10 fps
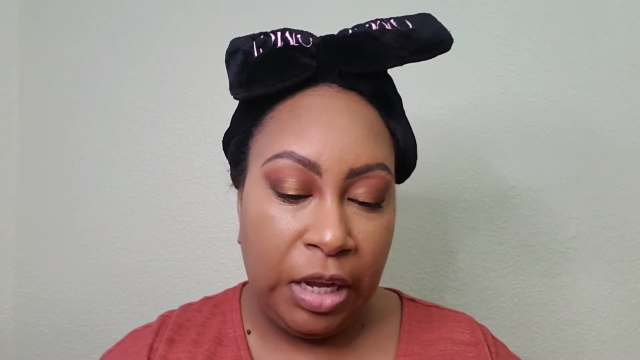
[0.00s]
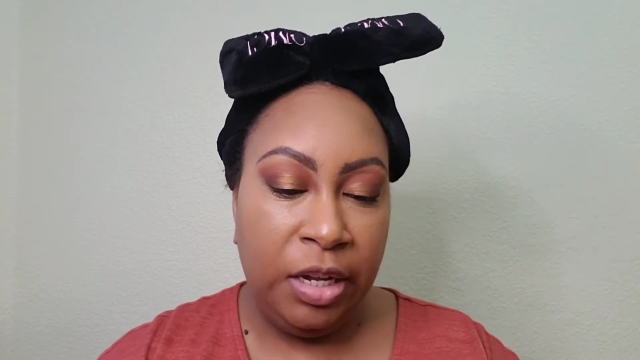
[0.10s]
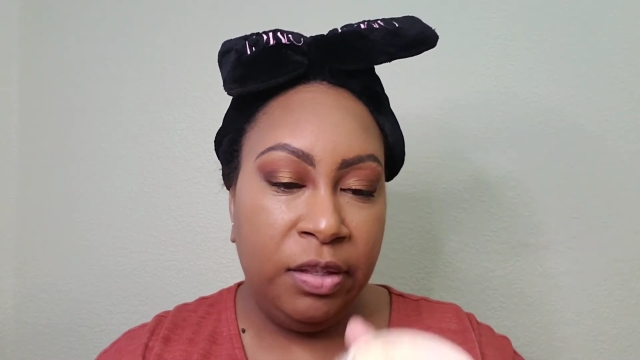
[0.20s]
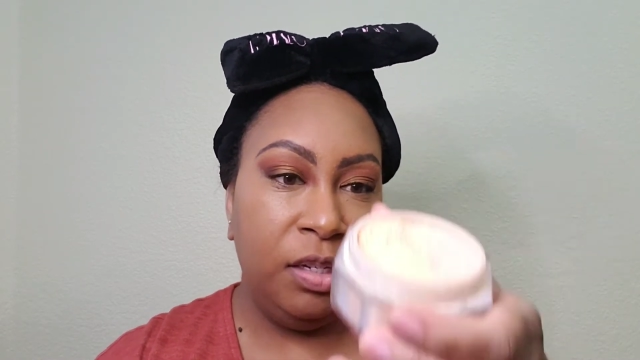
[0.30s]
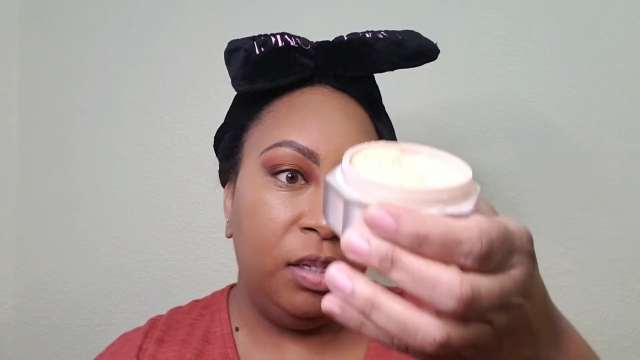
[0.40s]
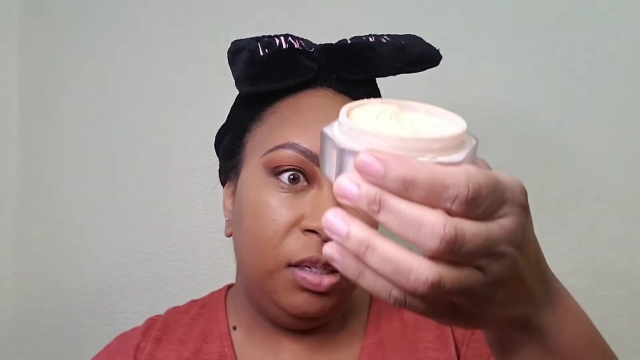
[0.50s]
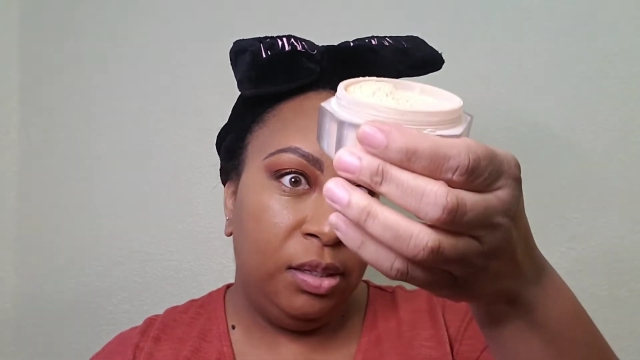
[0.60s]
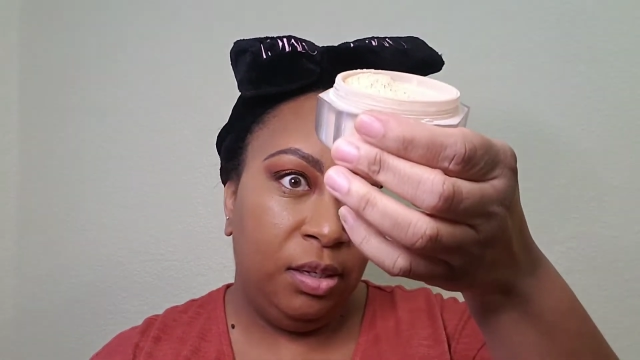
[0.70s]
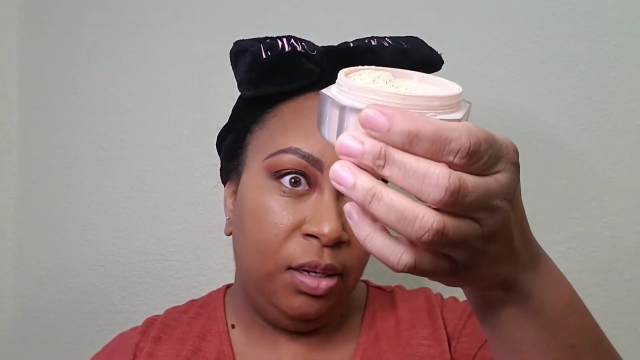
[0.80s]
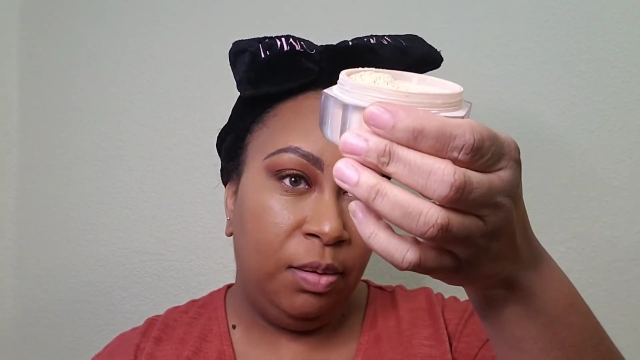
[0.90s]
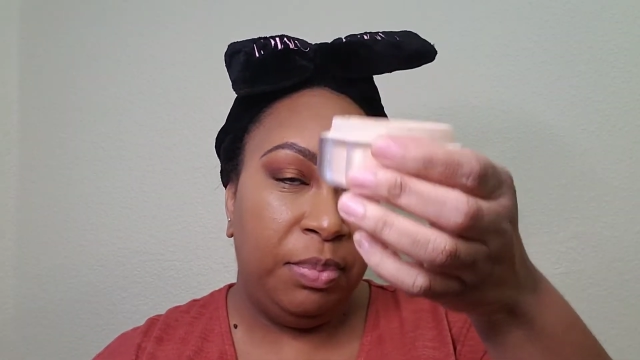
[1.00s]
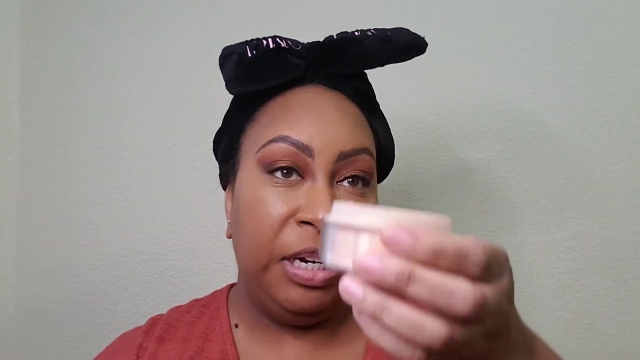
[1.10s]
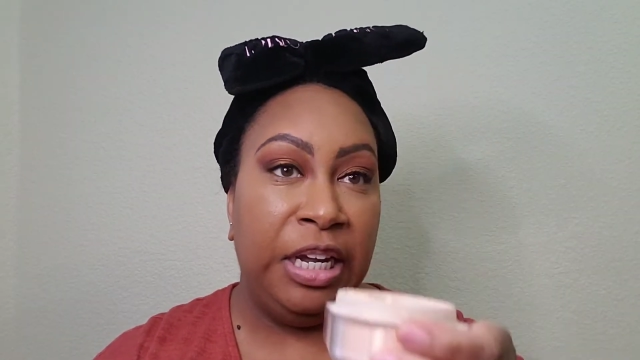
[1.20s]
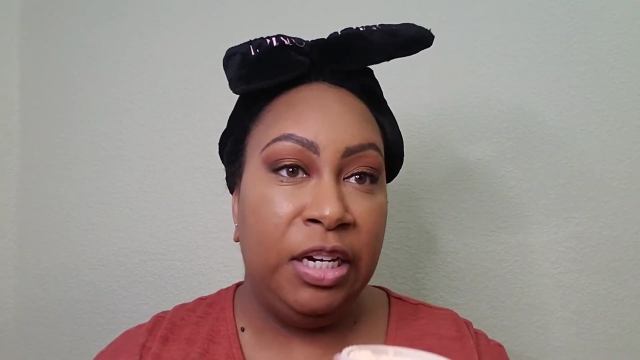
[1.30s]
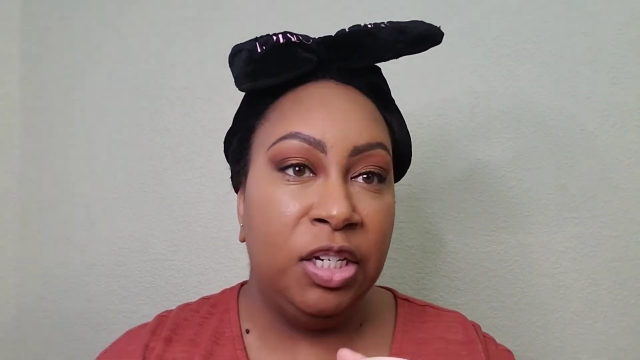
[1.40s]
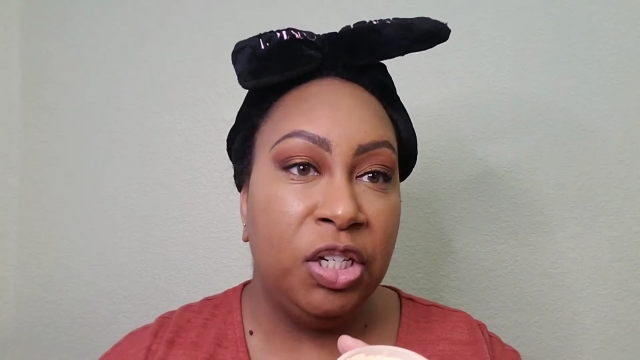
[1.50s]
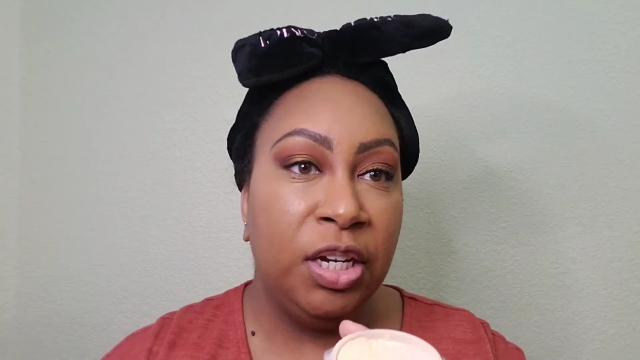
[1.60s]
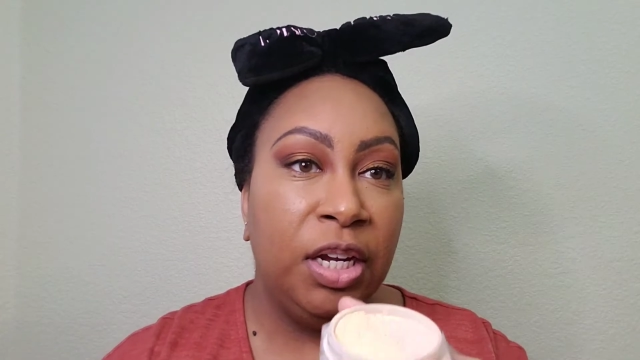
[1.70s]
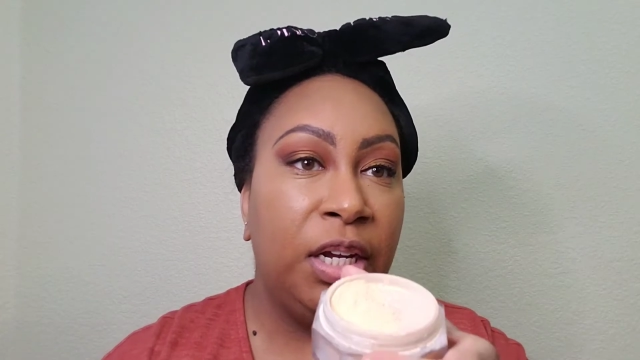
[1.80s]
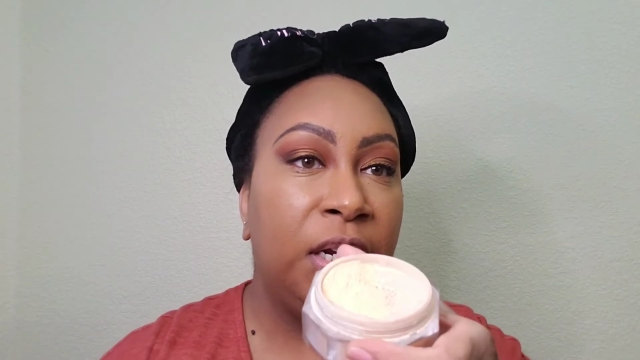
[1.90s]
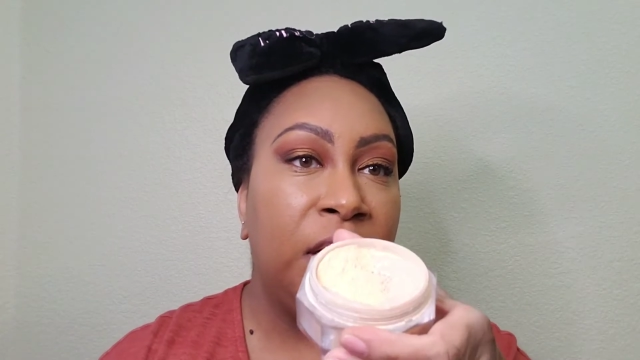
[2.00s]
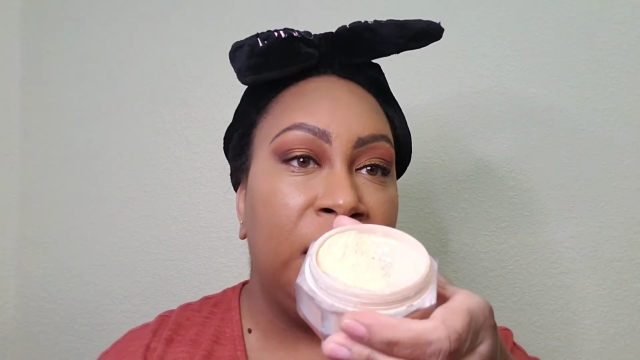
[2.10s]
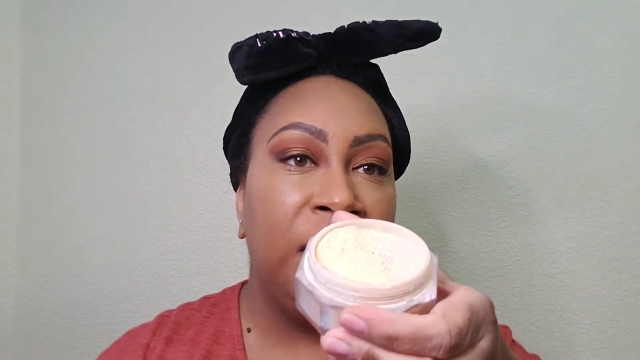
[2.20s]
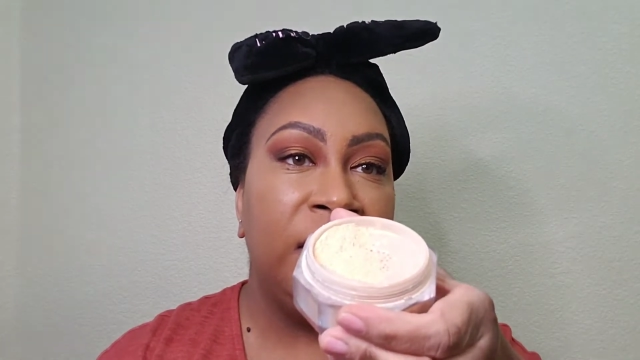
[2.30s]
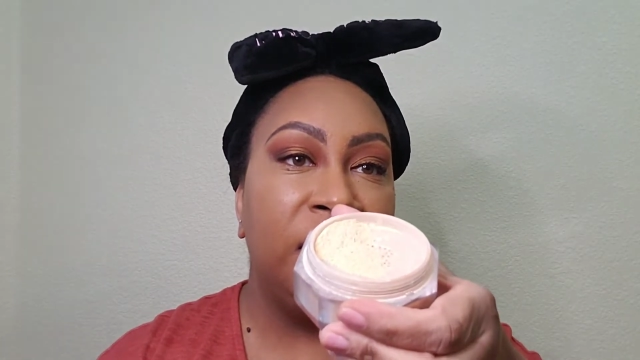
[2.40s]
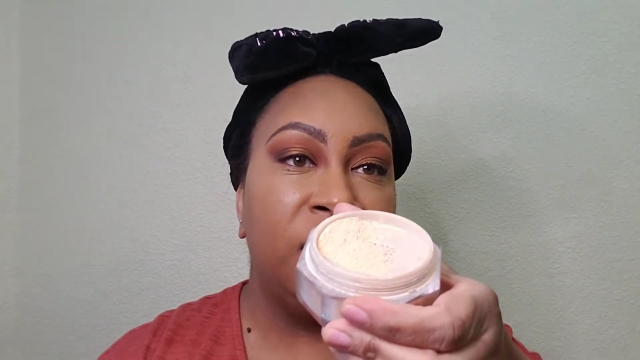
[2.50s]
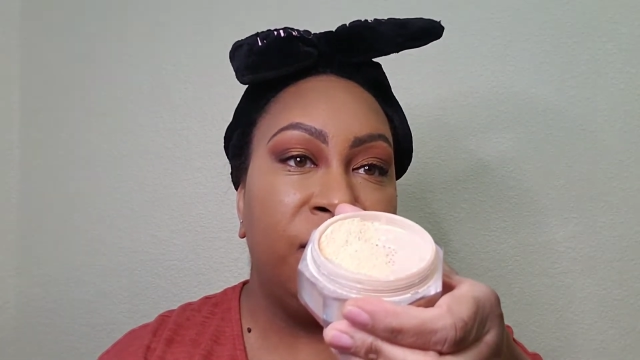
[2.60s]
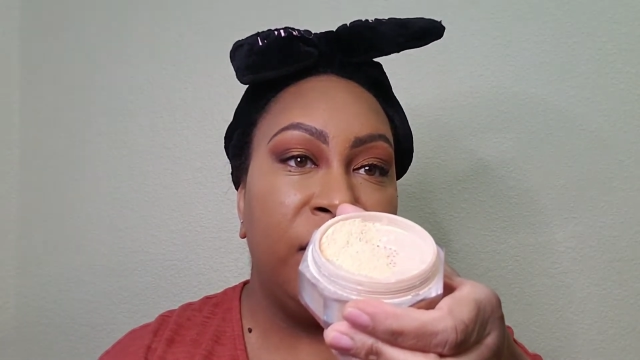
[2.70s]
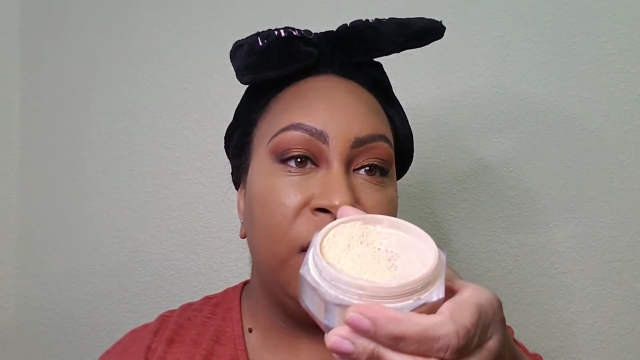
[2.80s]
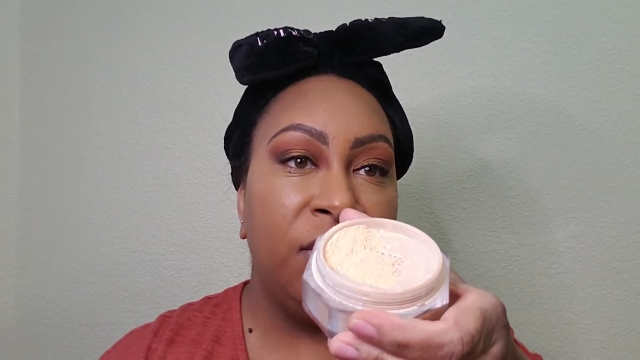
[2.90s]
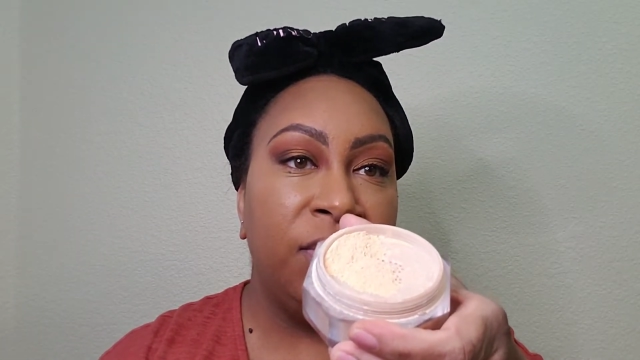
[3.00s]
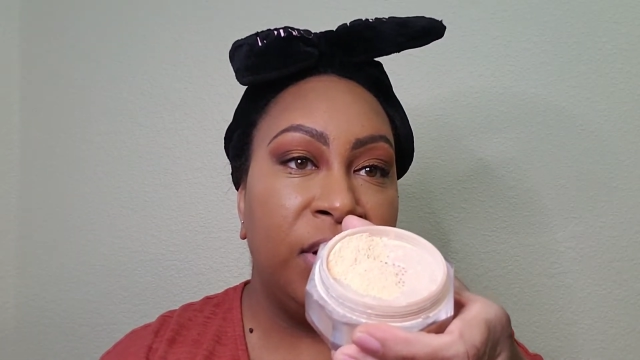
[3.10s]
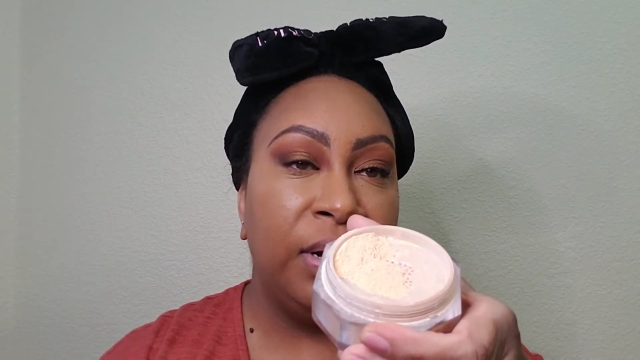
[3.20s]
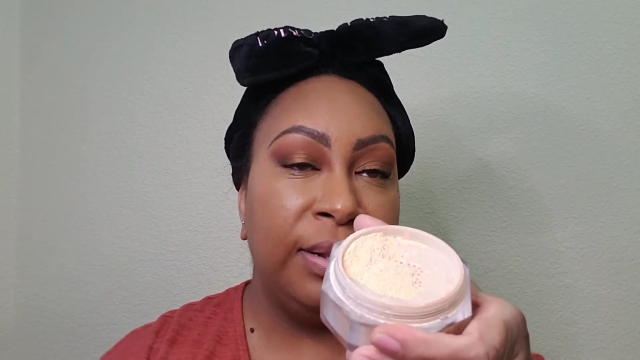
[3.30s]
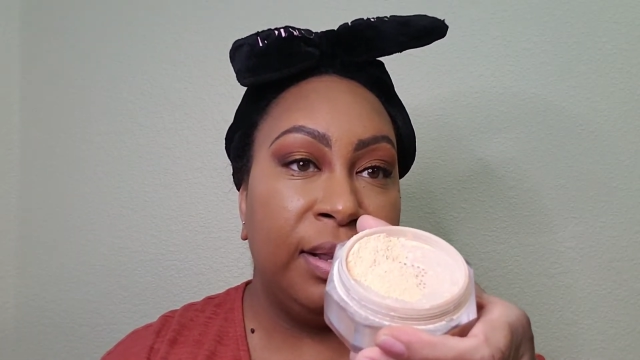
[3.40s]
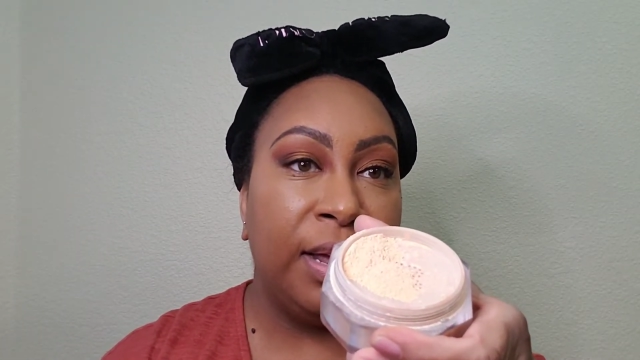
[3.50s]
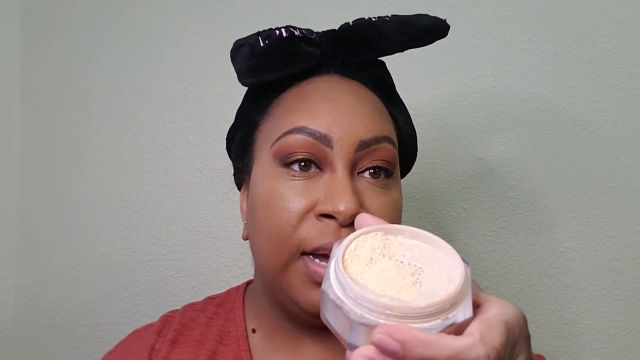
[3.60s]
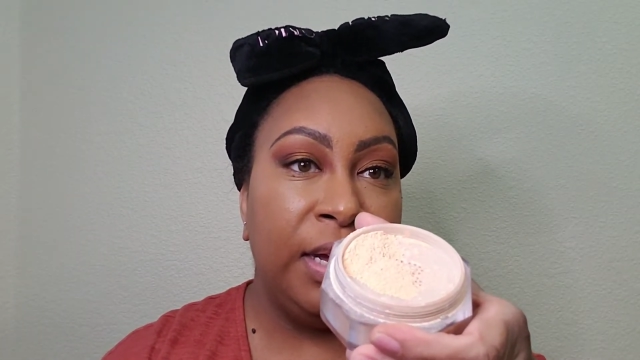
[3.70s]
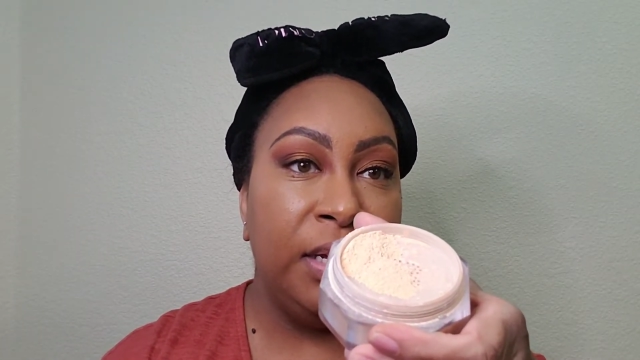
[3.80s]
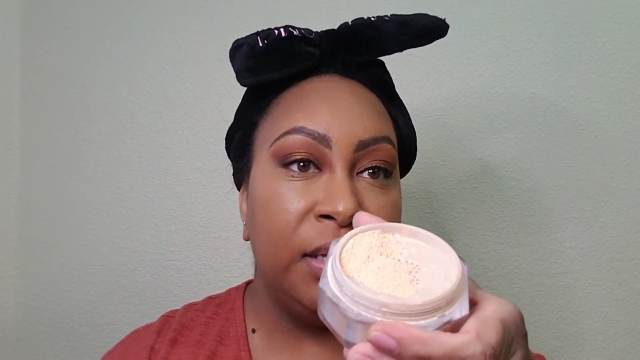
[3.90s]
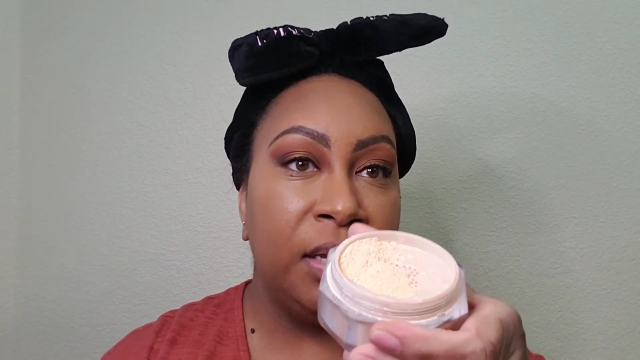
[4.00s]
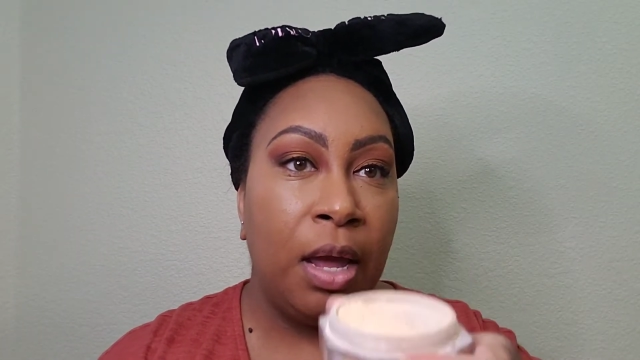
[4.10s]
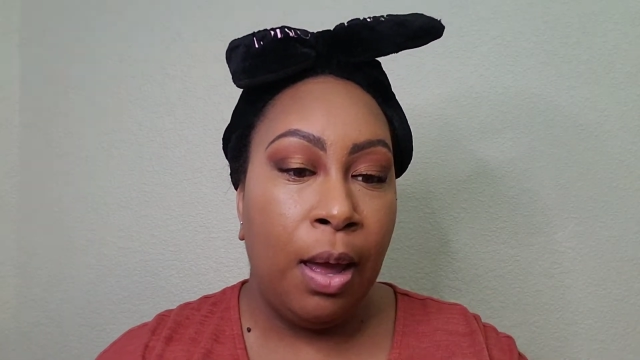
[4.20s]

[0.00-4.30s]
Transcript: and this is the banana shade, is very, very light.